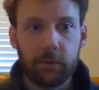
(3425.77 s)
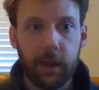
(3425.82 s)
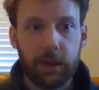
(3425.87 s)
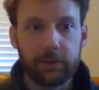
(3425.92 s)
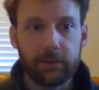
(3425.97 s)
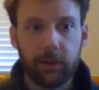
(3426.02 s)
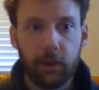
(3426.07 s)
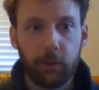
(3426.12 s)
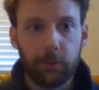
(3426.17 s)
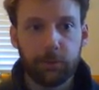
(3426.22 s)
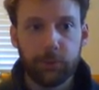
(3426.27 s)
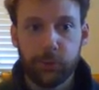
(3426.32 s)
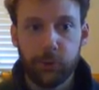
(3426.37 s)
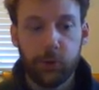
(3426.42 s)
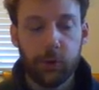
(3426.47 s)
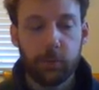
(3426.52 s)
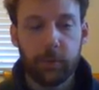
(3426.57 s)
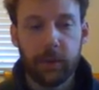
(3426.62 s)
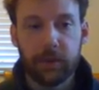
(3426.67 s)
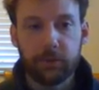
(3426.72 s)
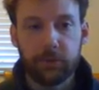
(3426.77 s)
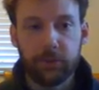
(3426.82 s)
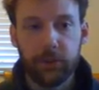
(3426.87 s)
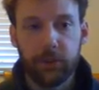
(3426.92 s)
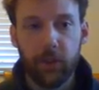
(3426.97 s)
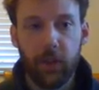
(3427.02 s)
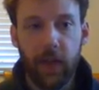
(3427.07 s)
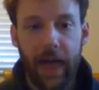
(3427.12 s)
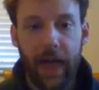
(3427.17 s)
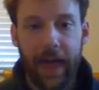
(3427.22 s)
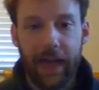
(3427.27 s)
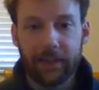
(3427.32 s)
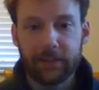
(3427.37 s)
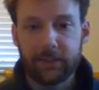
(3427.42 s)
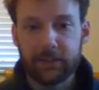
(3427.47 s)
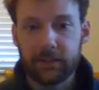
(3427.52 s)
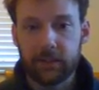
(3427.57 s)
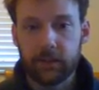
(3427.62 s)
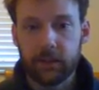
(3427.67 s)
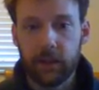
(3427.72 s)
myself German for the
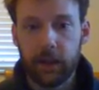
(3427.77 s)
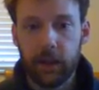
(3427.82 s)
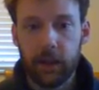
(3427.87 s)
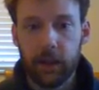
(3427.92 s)
last